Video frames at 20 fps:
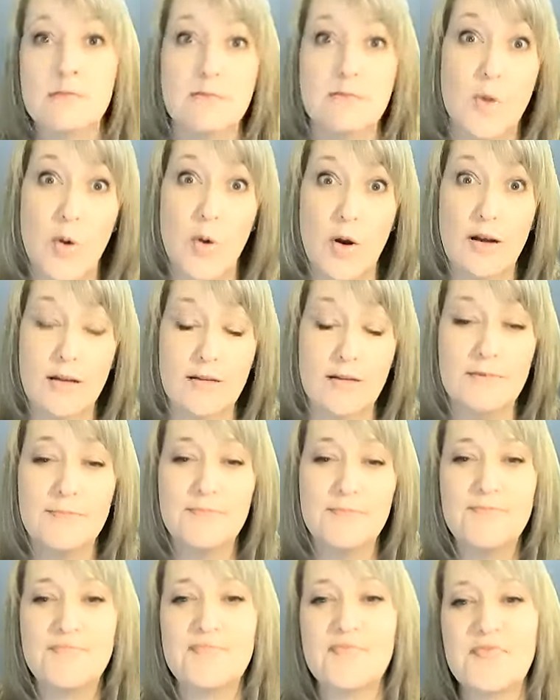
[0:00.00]
bored.
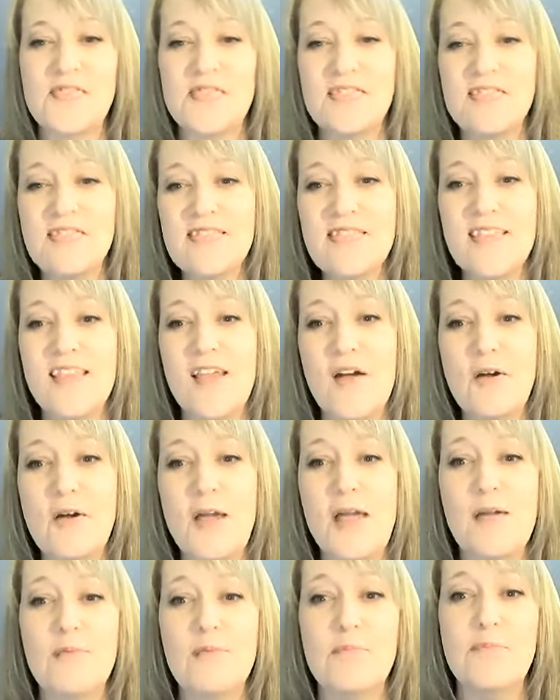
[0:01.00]

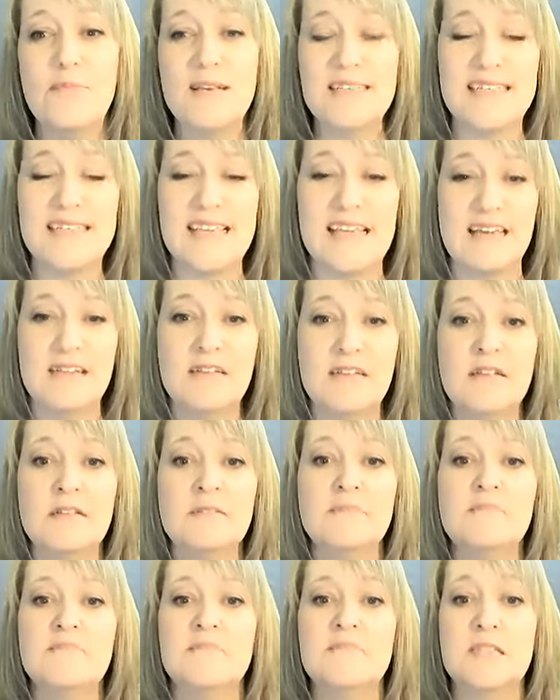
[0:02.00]
Okay, busy.
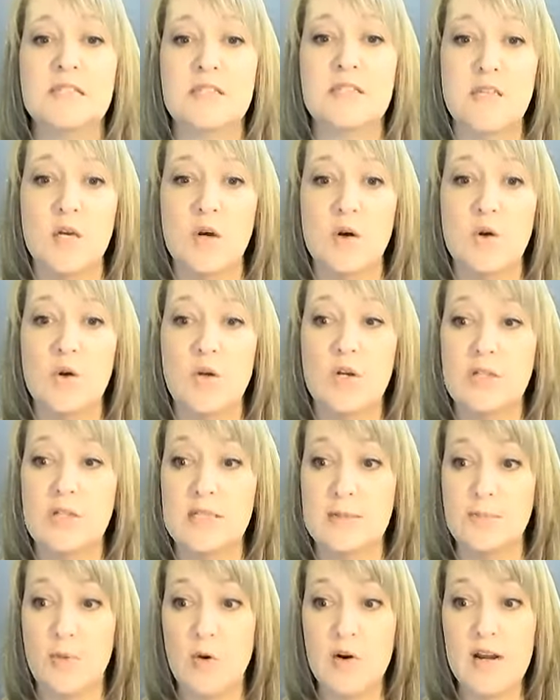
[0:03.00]
So your
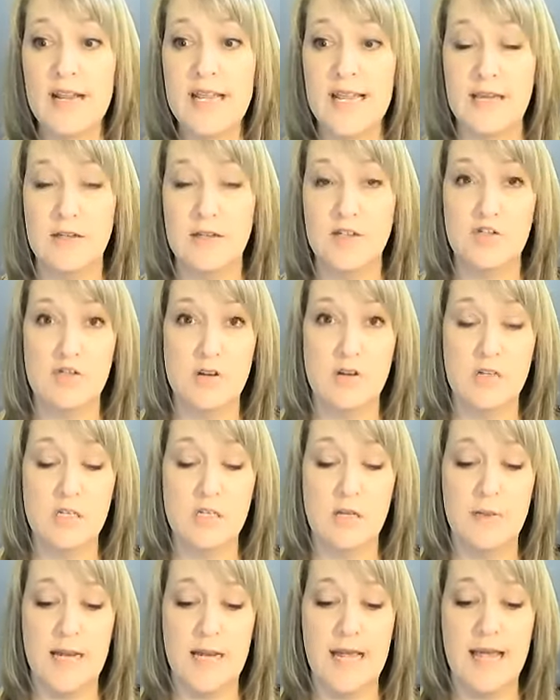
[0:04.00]
supporting hand, your
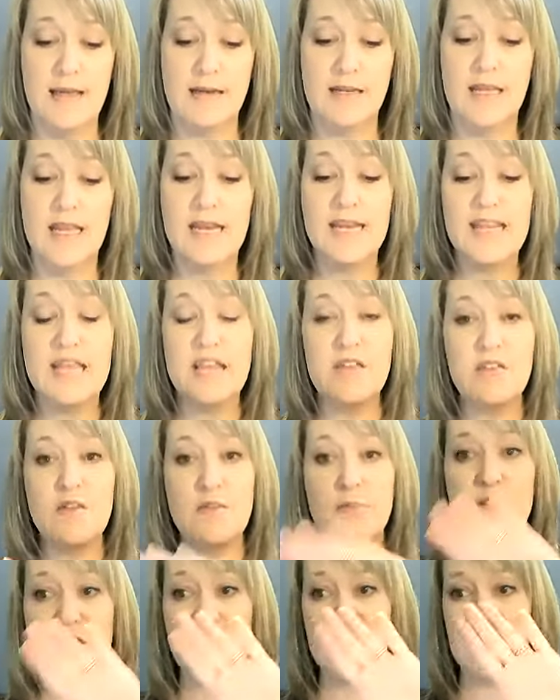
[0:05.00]
non-dominant hand can either
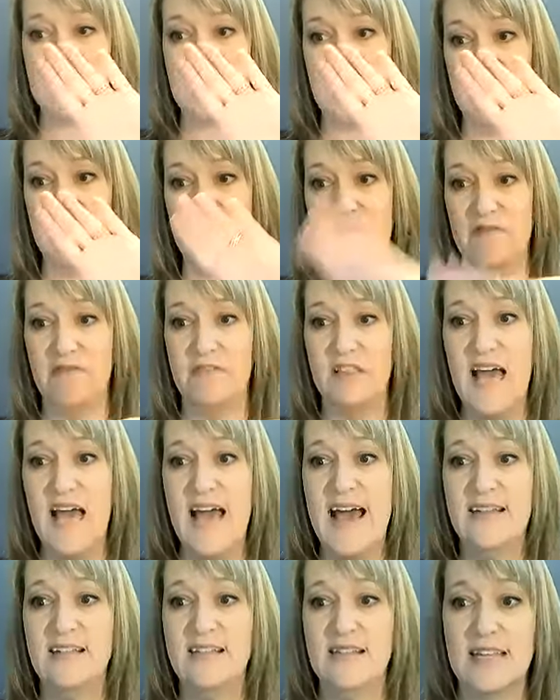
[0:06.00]
be just kind of
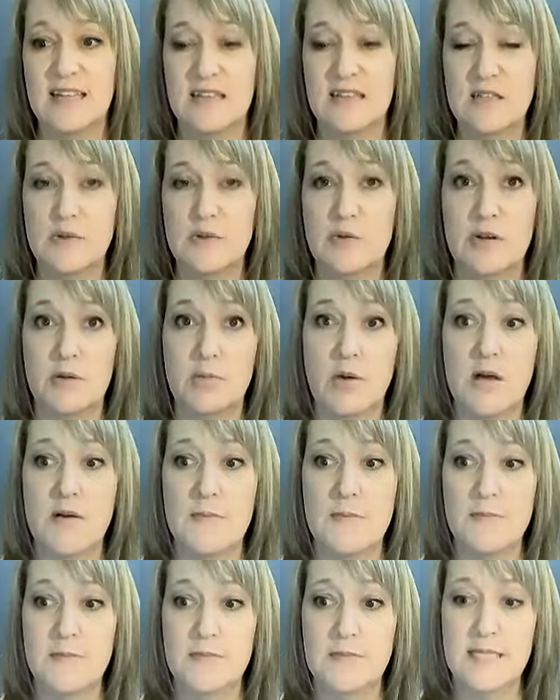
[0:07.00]
flat like this with your palm
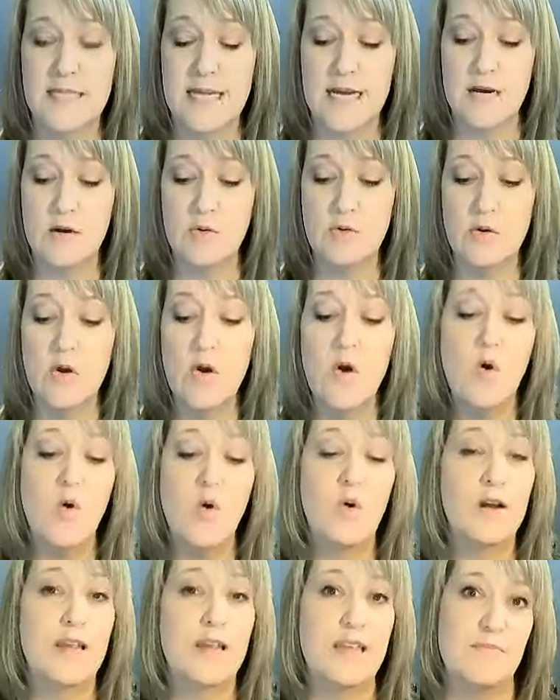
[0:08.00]
down
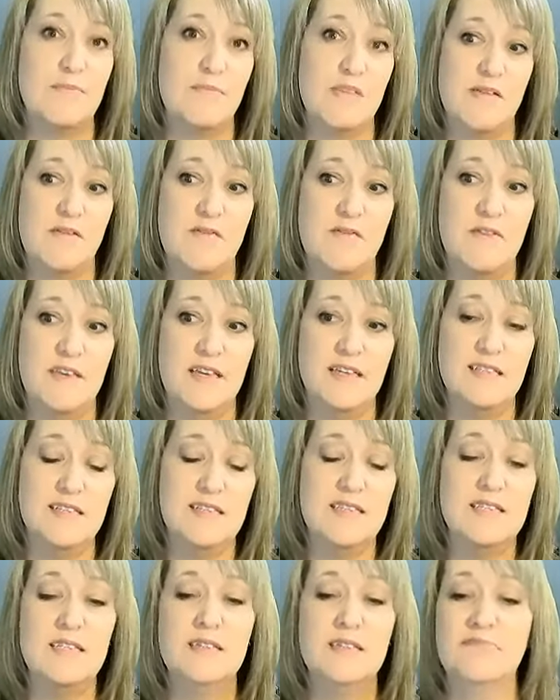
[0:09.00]
or it can be a
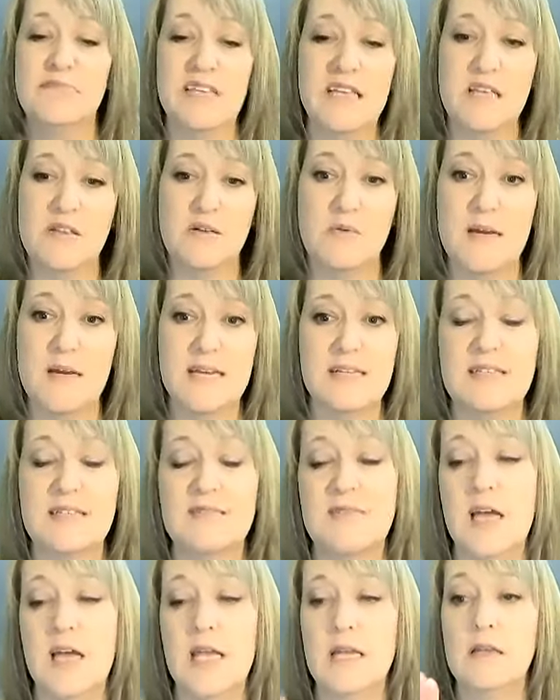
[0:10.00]
fist. Either way is
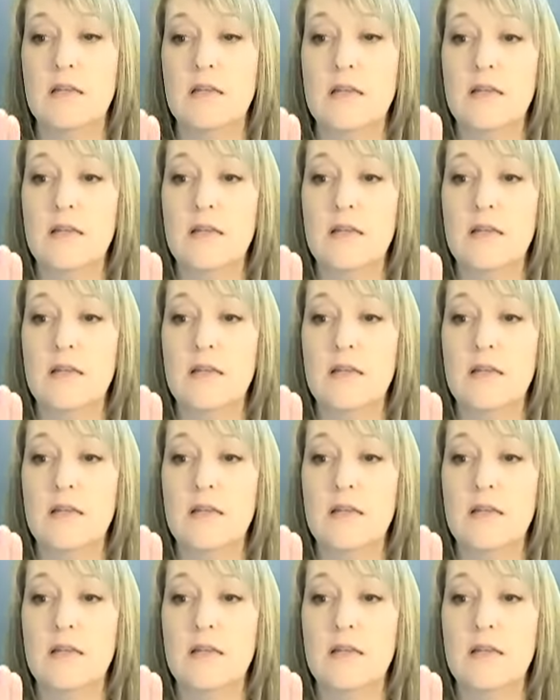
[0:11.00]
fine.